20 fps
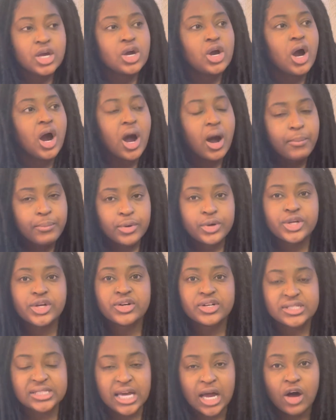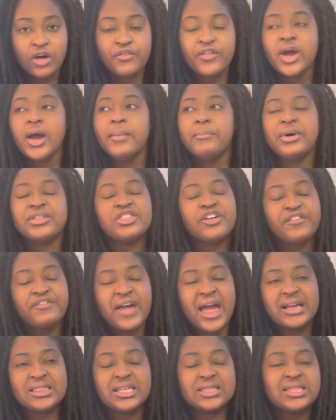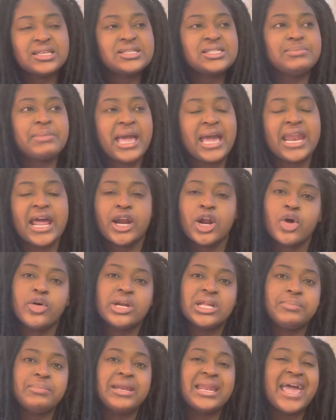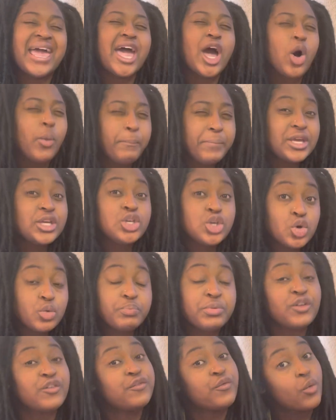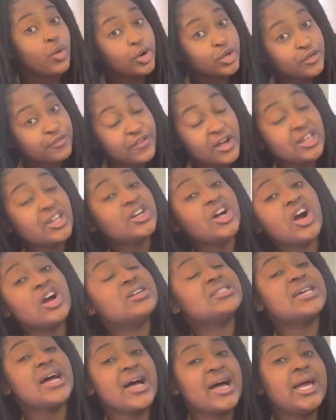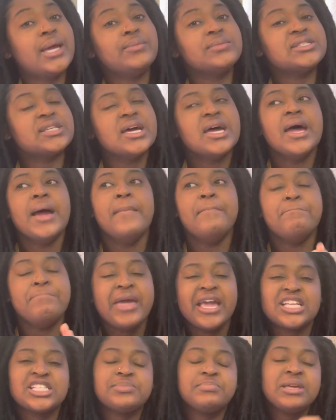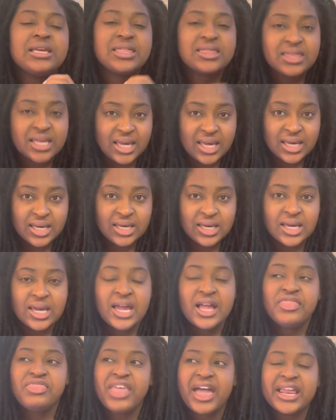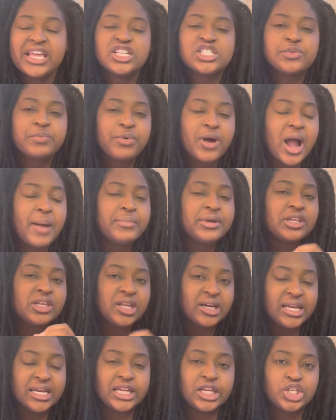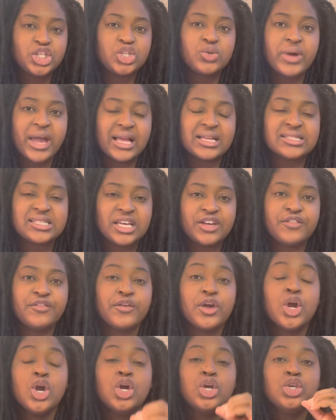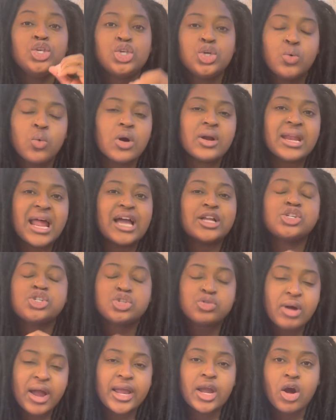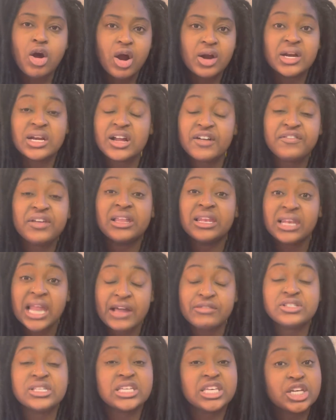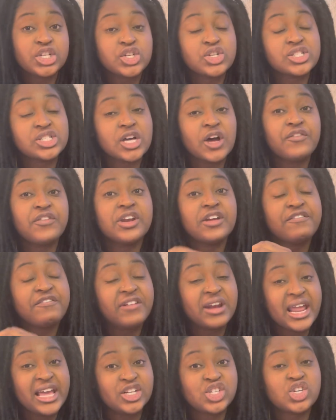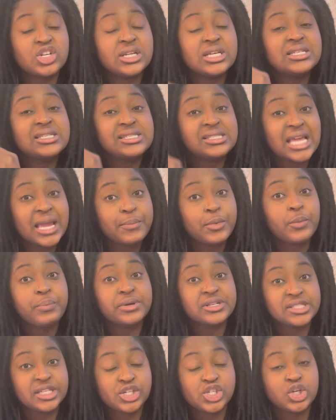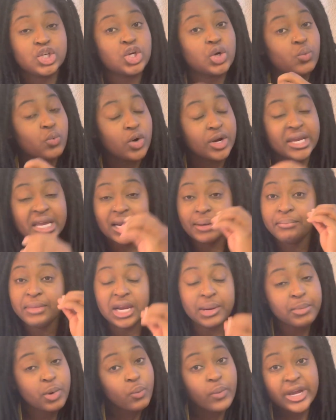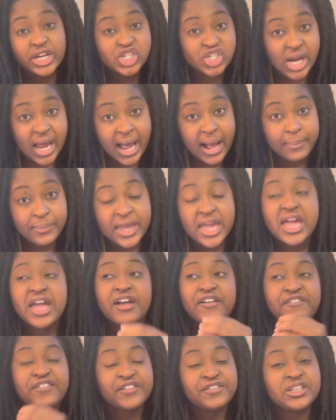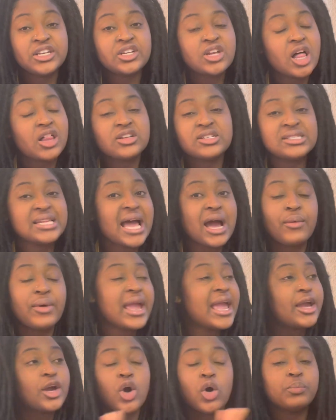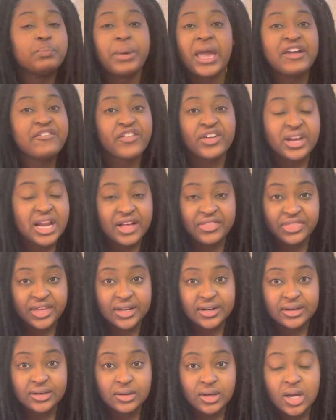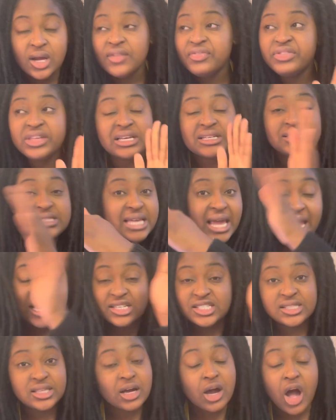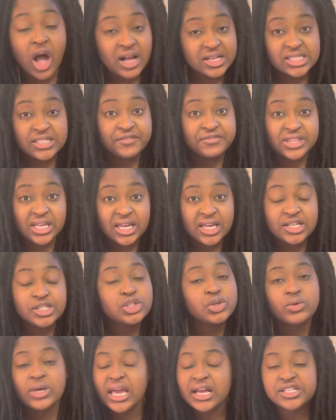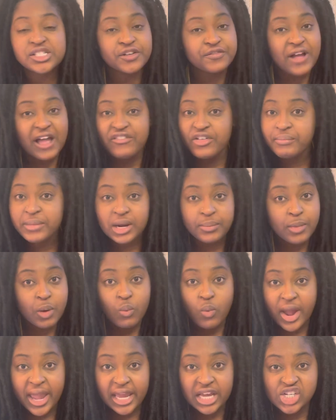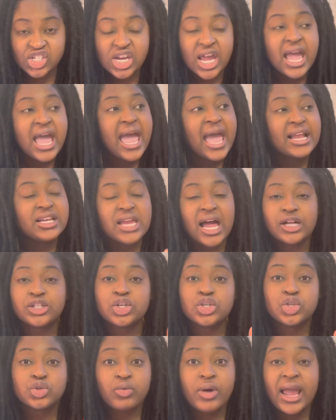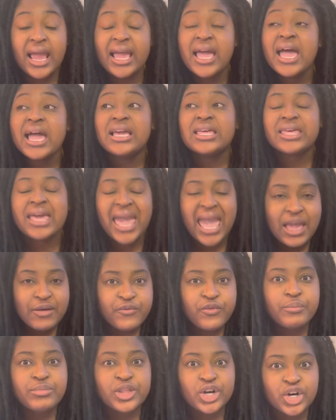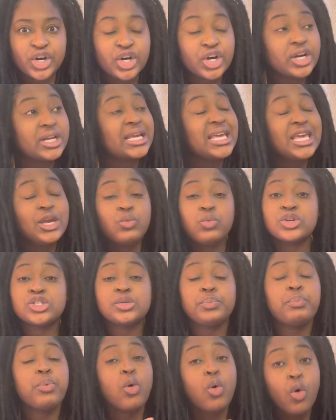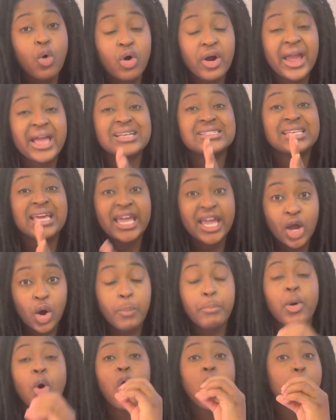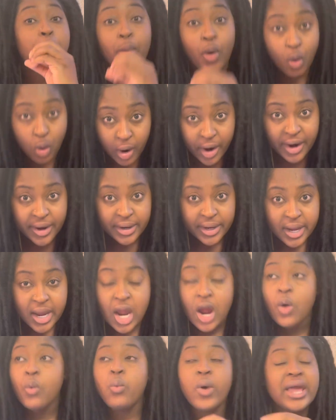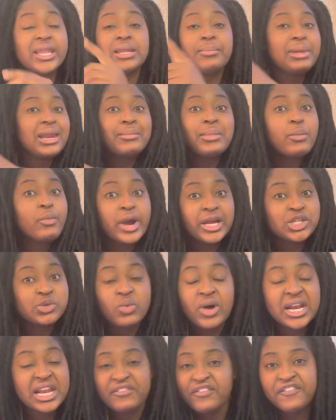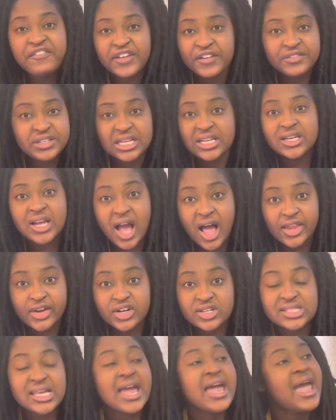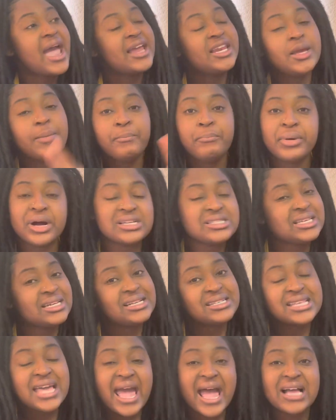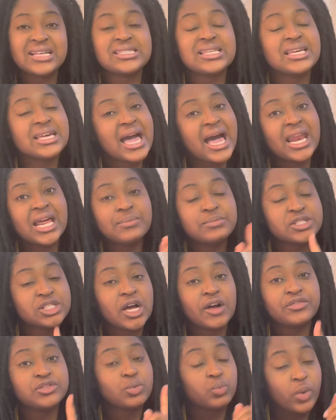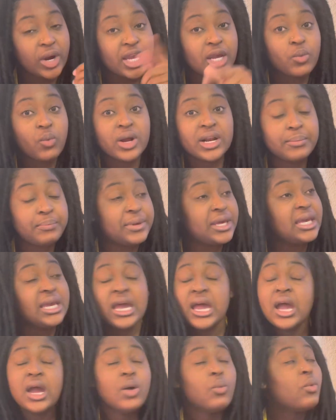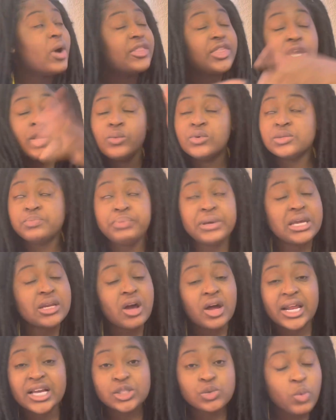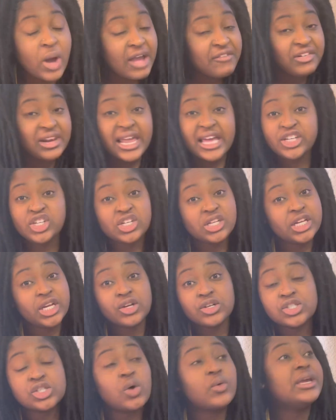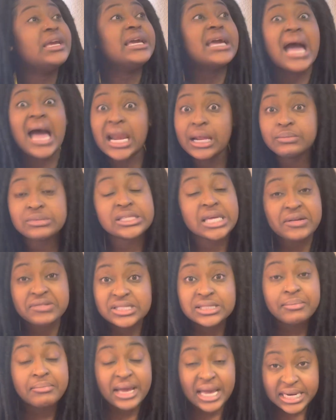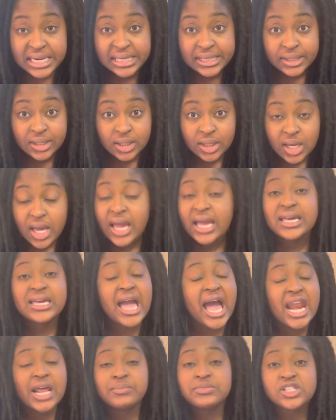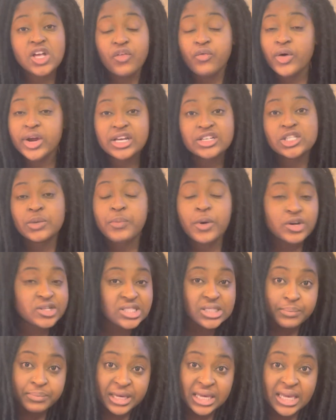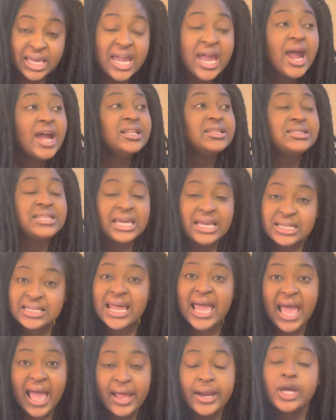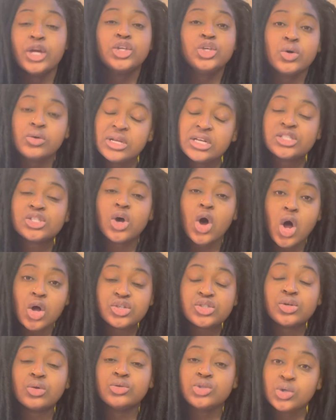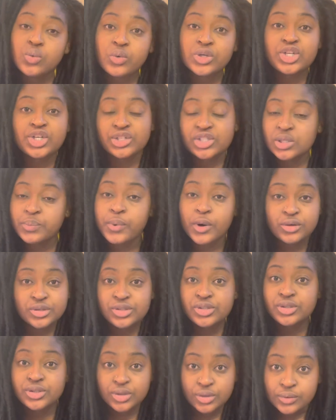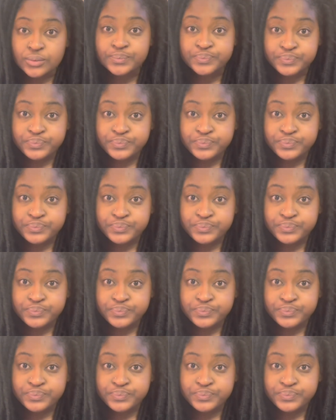humble yourself, but the fact that this man had already been helping you before you fell on hard times makes me think that he's probably looking at you as if you are not trying hard enough in life to get yourself in a financially stable position. You're working a minimum wage job, $15 an hour ain't gonna pay for nothing. These days, the cost of things, you can't survive a minimum wage. And Dr. Dre came from the hood. He was poor as hell, poor, when the minimum wage wasn't even $15. And he busted his ass and got himself to where he wanted to be. Whether he was beating on his wife allegedly or so, he got himself some money, got himself where he's supposed to be, did that. You need to also do what you're supposed to do.